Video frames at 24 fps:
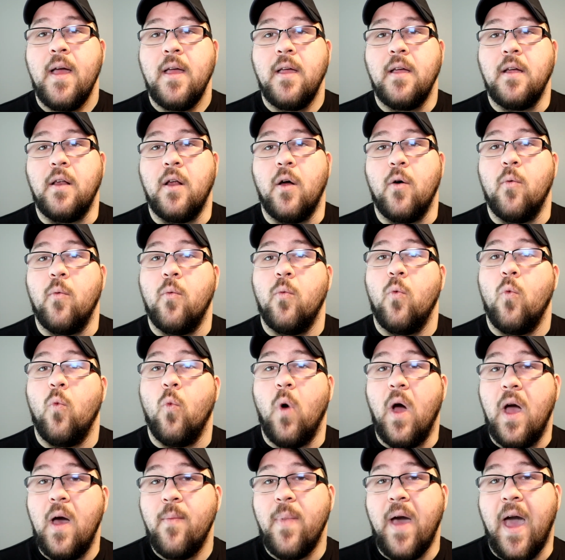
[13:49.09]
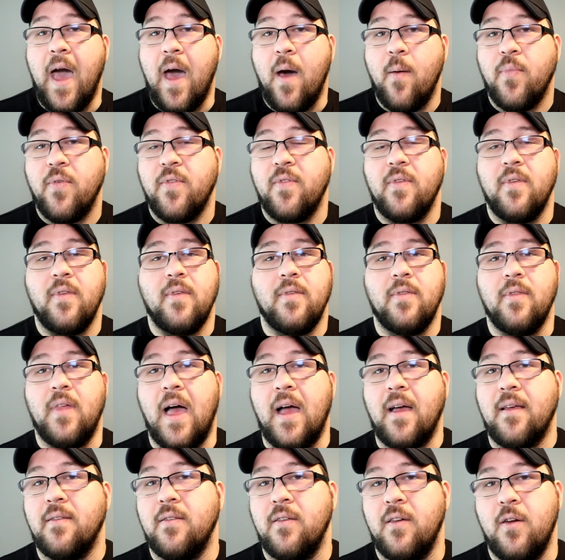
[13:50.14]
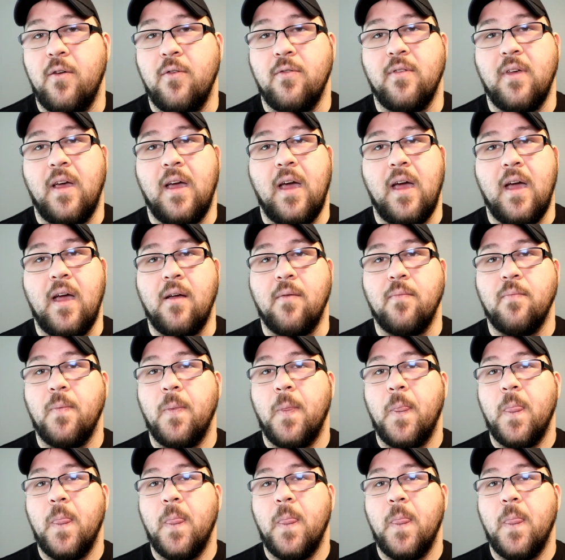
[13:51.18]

you know, web apps, like using